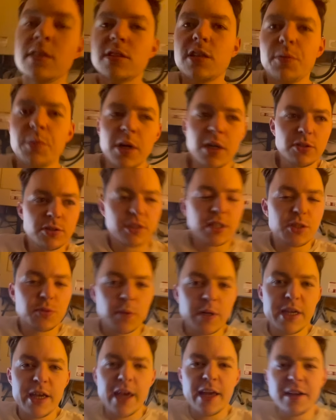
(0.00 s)
So whilst this
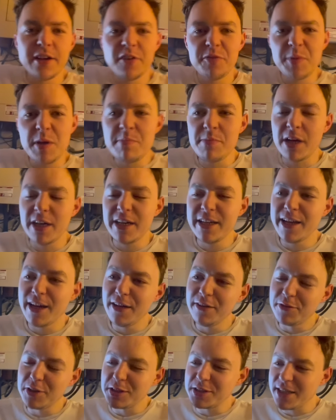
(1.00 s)
weekend I've been mulling
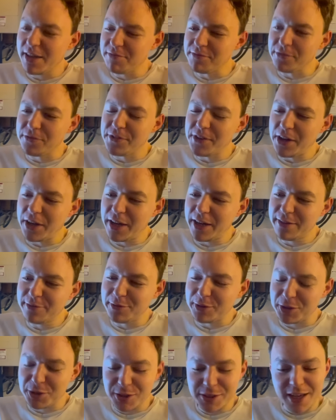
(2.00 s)
over the 7.5,
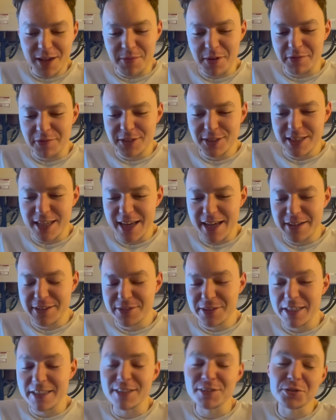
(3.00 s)
which has come up for
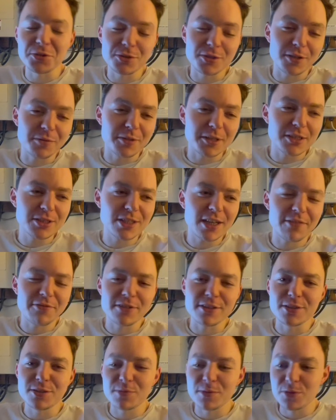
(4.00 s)
sale, and there's also the one at
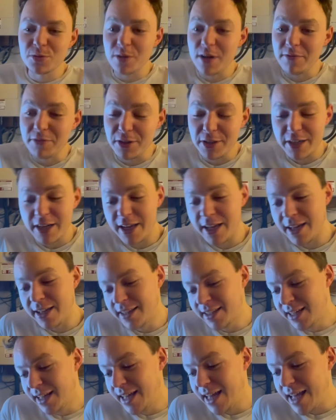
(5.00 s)
Cheffin's, which we'll have a look at,
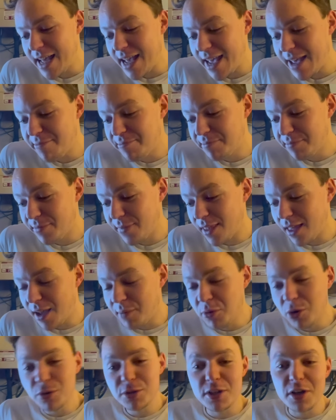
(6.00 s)
I'm
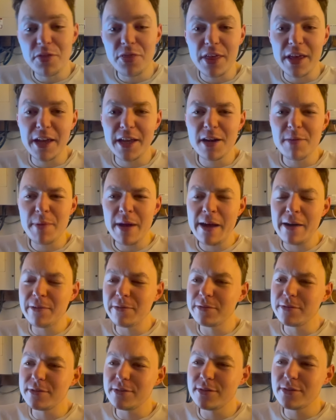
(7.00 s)
also thinking
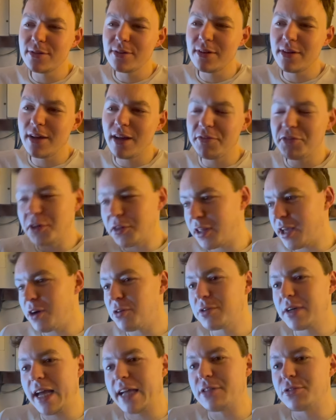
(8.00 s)
about, I've got the
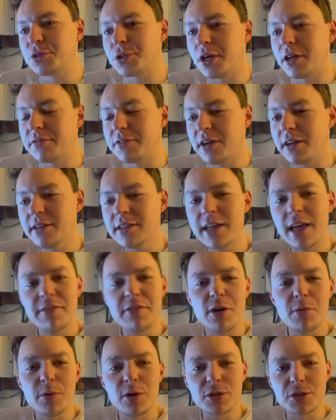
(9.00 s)
old Land Rover, gave it
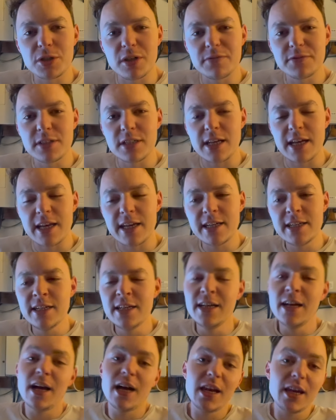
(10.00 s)
a wash off today.
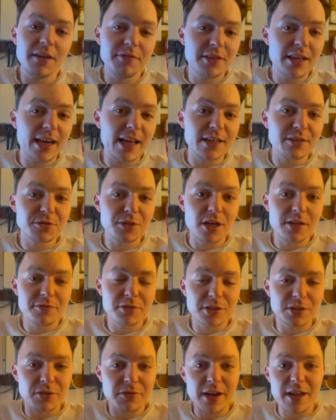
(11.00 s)
I love the Land Rover,
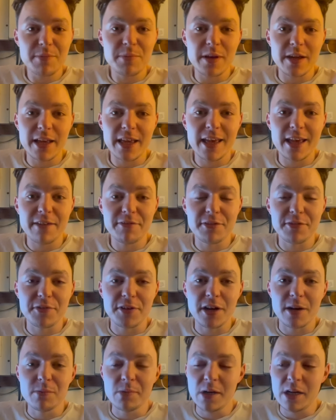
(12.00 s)
it's a great bit of kit for
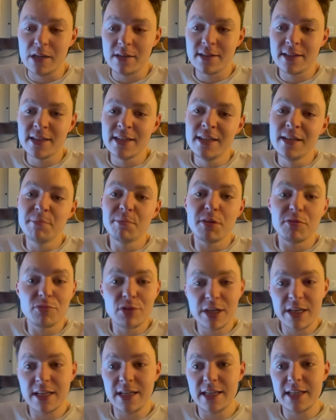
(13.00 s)
farm work. But
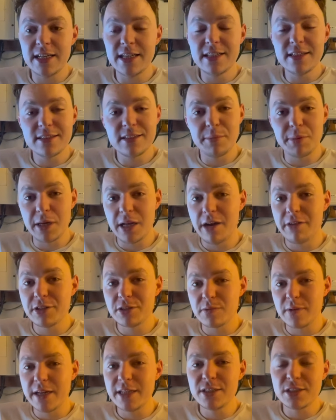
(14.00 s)
really, the Polaris
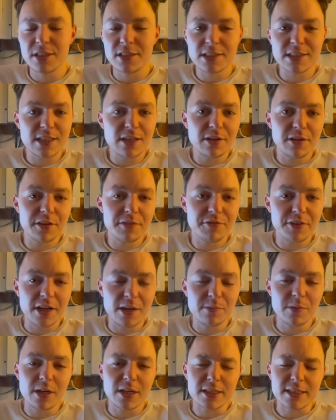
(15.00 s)
Ranger does a lot of the
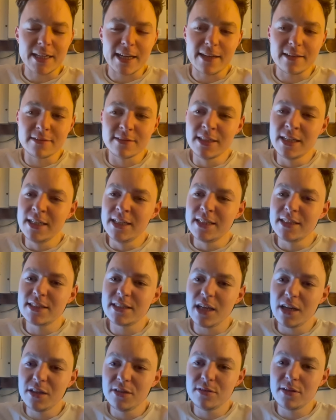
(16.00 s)
farm work now.
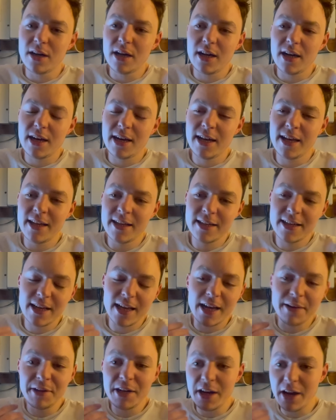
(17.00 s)
So,
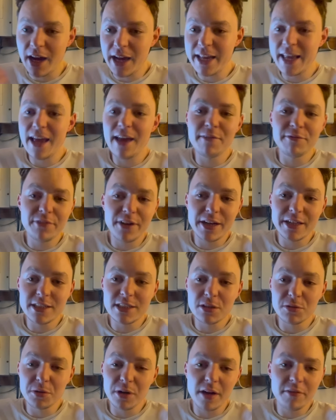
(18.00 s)
I mean, I get
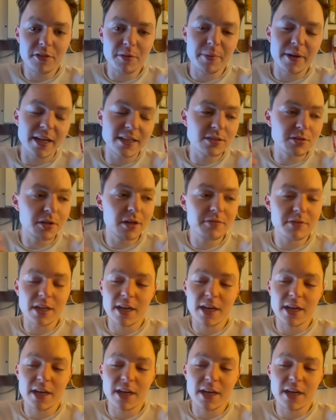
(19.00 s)
invited all over the place, all over the